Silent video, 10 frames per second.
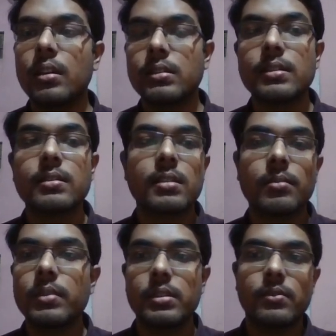system
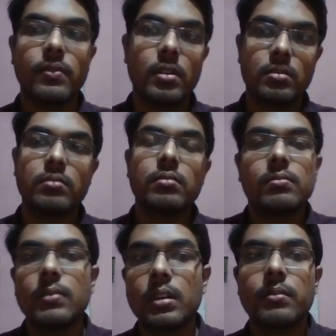is for
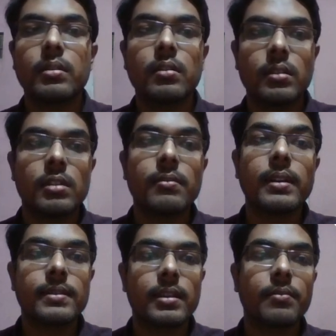device
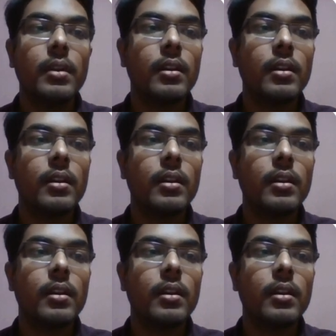theme.